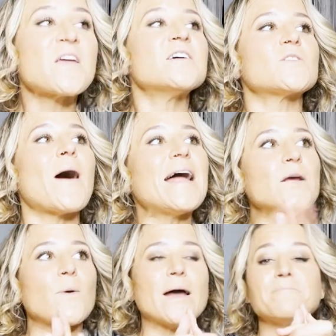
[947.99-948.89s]
So
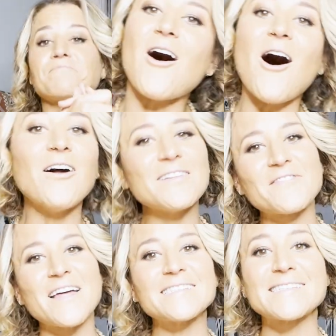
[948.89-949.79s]
anyway, all
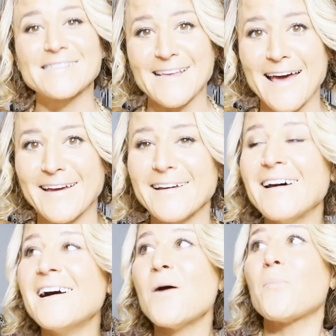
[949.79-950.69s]
of that to say,
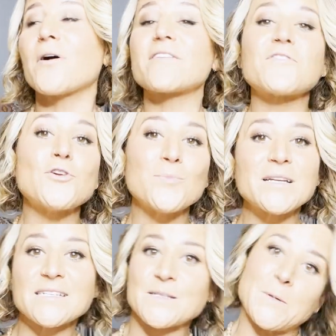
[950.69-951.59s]
part of the
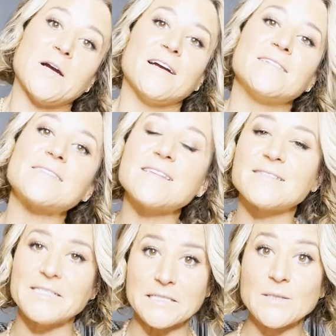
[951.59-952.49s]
human experience
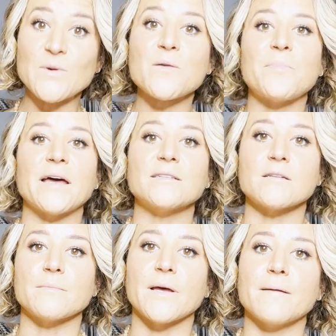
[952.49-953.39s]
is dealing with
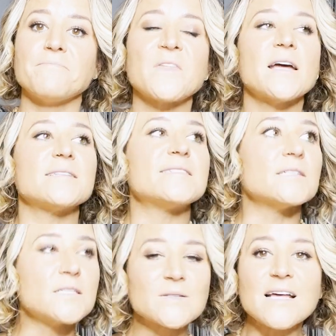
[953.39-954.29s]
abandonment. It's
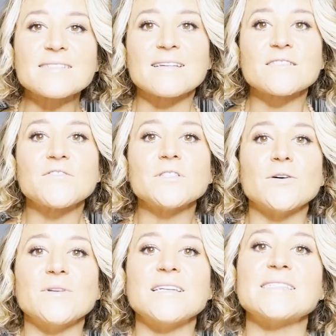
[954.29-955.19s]
dealing with that sense of
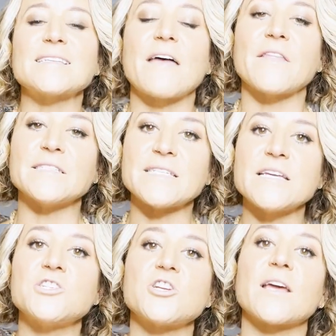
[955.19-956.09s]
aloneness and then
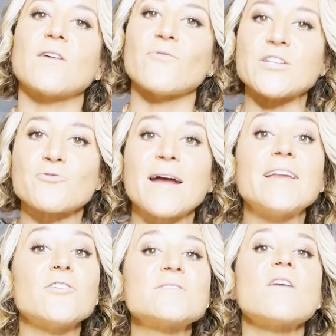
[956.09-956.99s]
teaching and
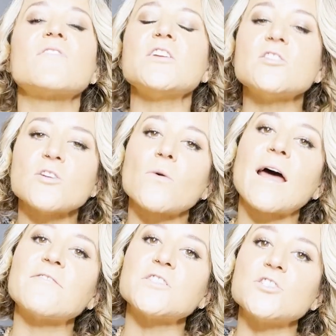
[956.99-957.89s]
retraining yourself that you don't
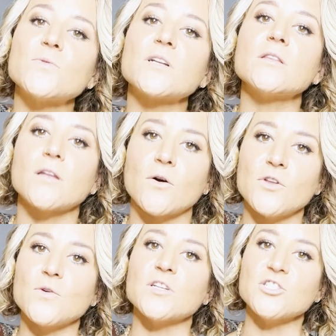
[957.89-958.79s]
have to do it alone,
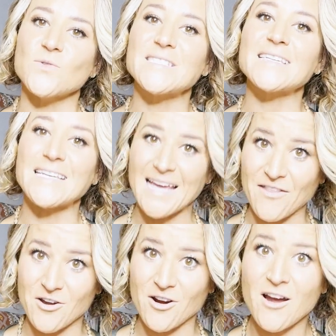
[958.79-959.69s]
you can do it
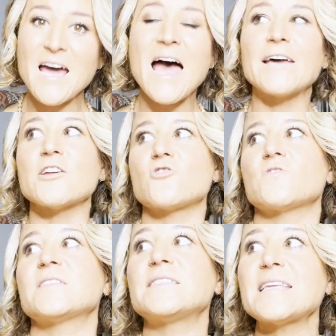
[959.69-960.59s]
together. And
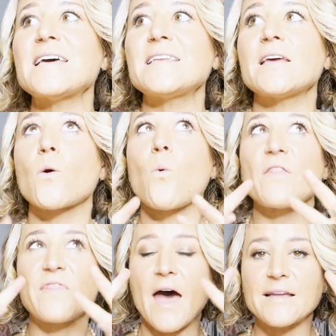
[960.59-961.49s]
understanding
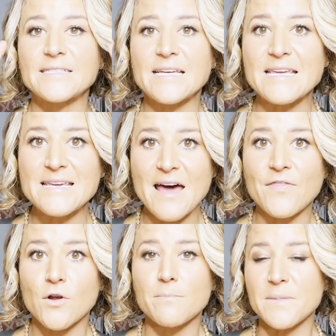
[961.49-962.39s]
what that
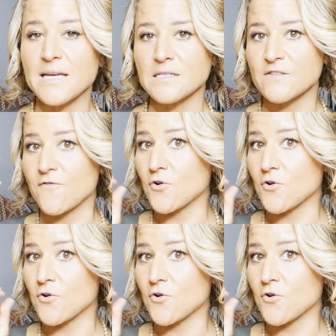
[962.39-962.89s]
together means for